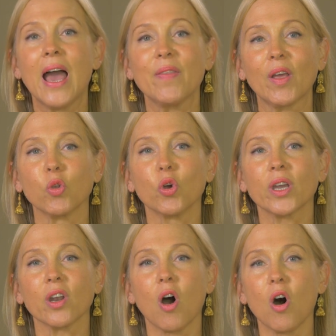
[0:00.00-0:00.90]
and they
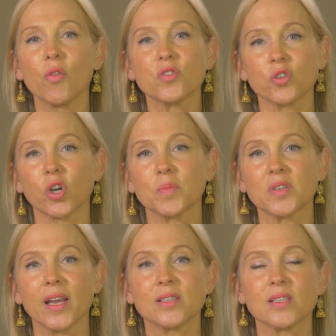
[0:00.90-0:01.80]
look at all the
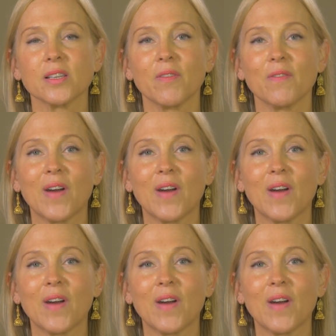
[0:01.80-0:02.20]
circumstances and